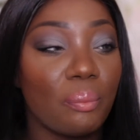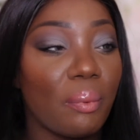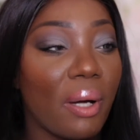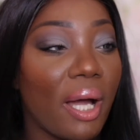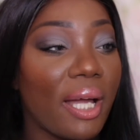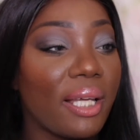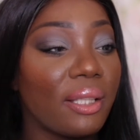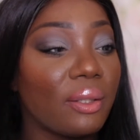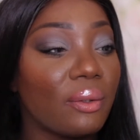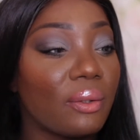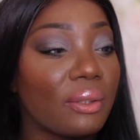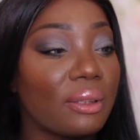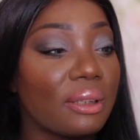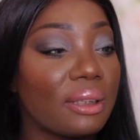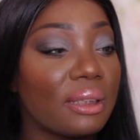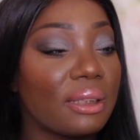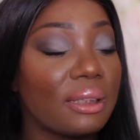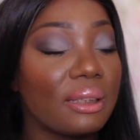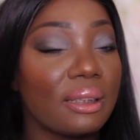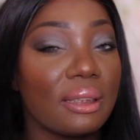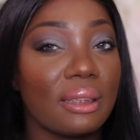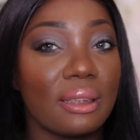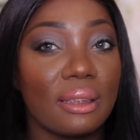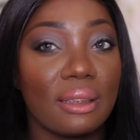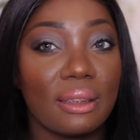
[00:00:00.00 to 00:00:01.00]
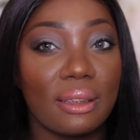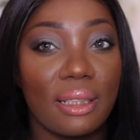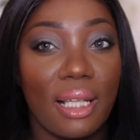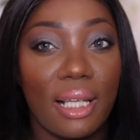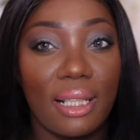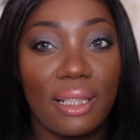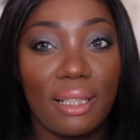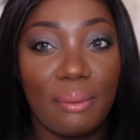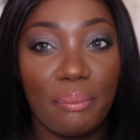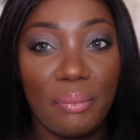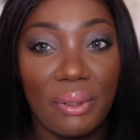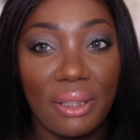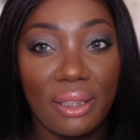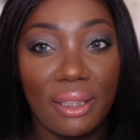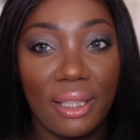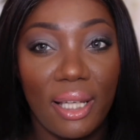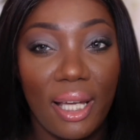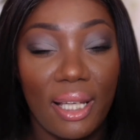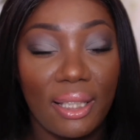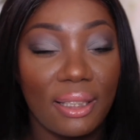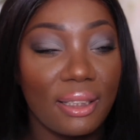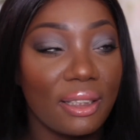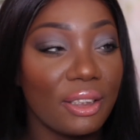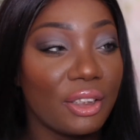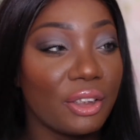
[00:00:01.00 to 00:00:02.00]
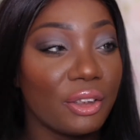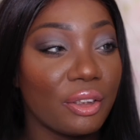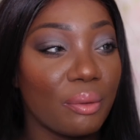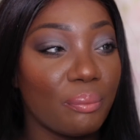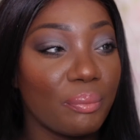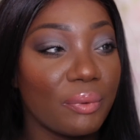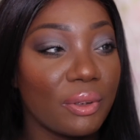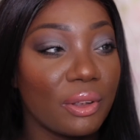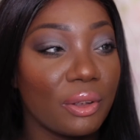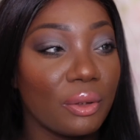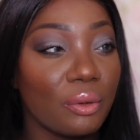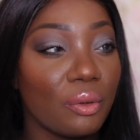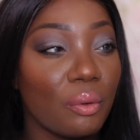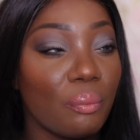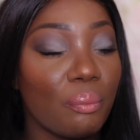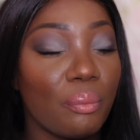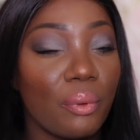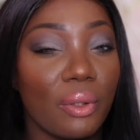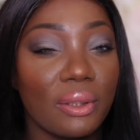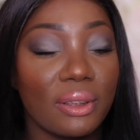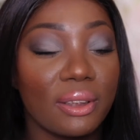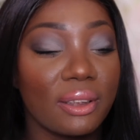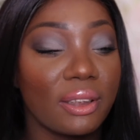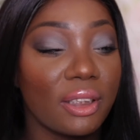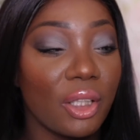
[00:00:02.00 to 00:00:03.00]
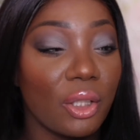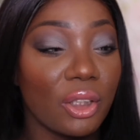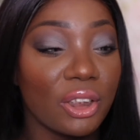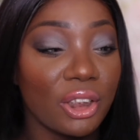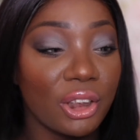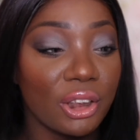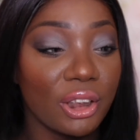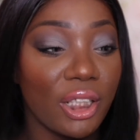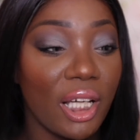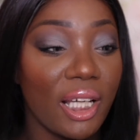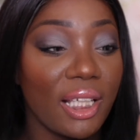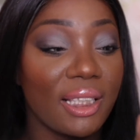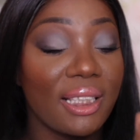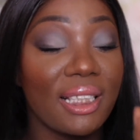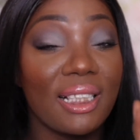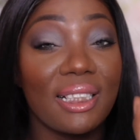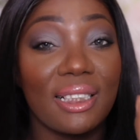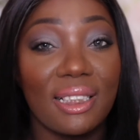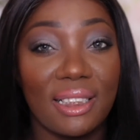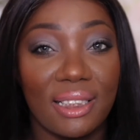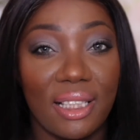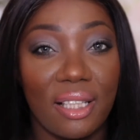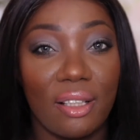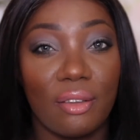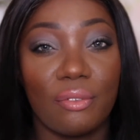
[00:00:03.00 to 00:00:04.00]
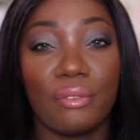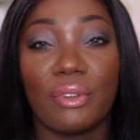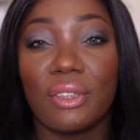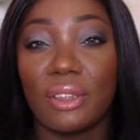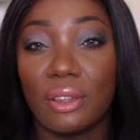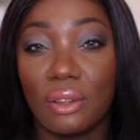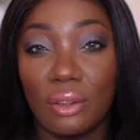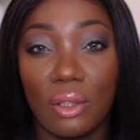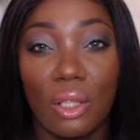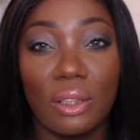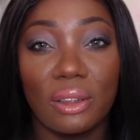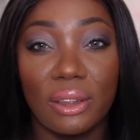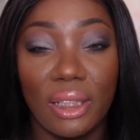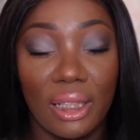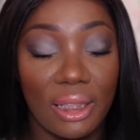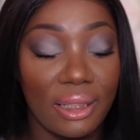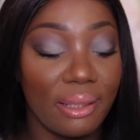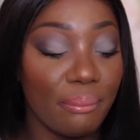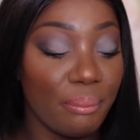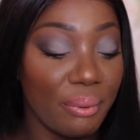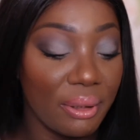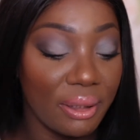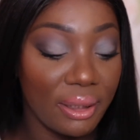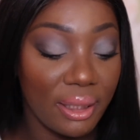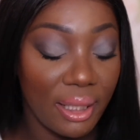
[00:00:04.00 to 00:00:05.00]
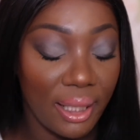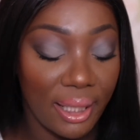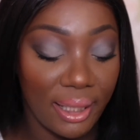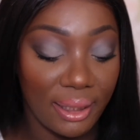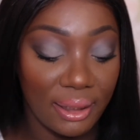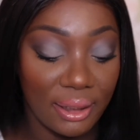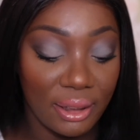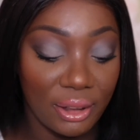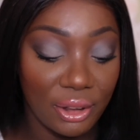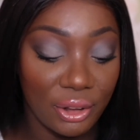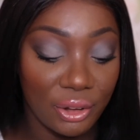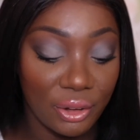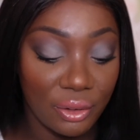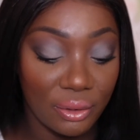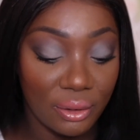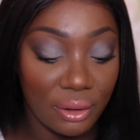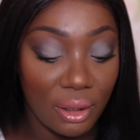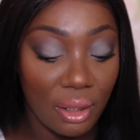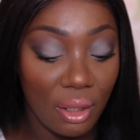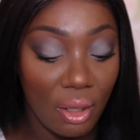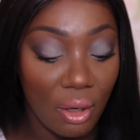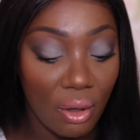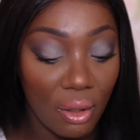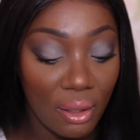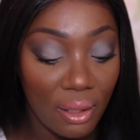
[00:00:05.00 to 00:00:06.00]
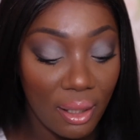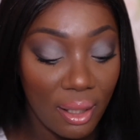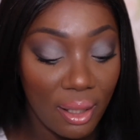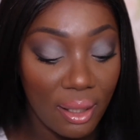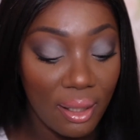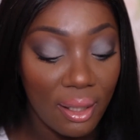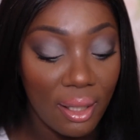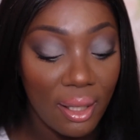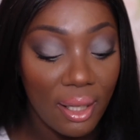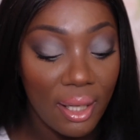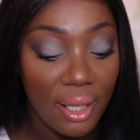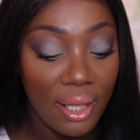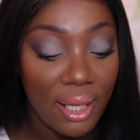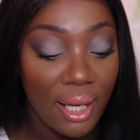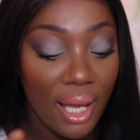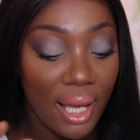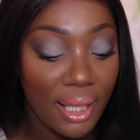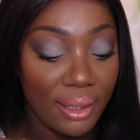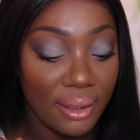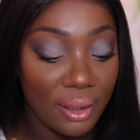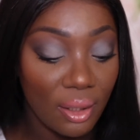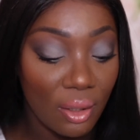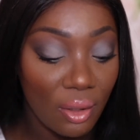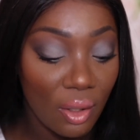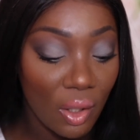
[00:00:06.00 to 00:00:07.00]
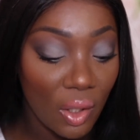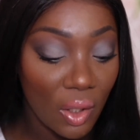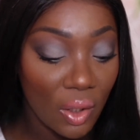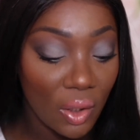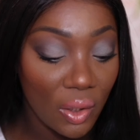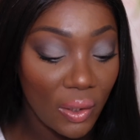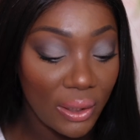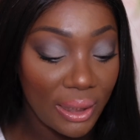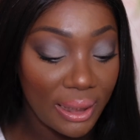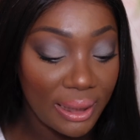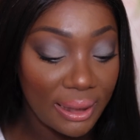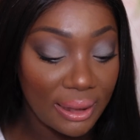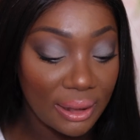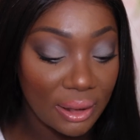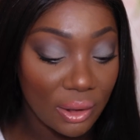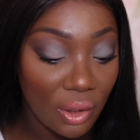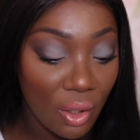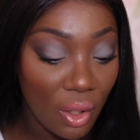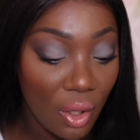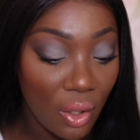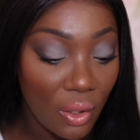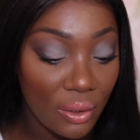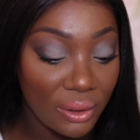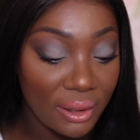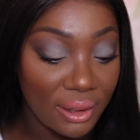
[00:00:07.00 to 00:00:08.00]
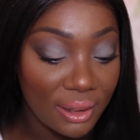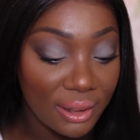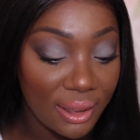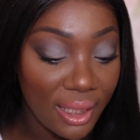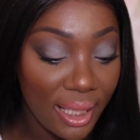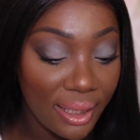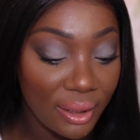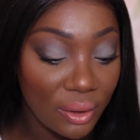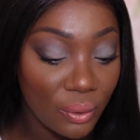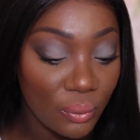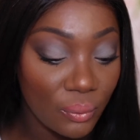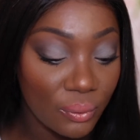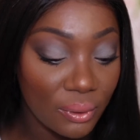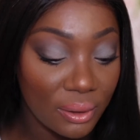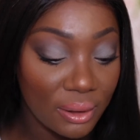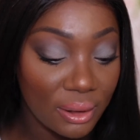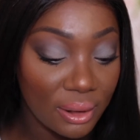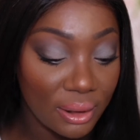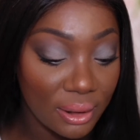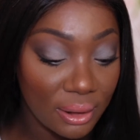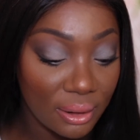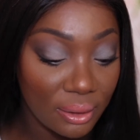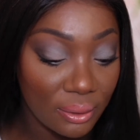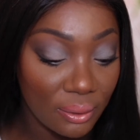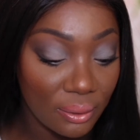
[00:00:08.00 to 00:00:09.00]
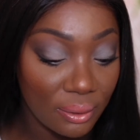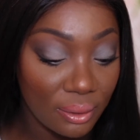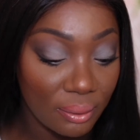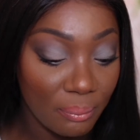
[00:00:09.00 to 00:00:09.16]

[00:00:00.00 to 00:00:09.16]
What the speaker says: I know this is a limited edition tube, but the shade itself is not a limited edition color, and the color is called Set to Sizzle,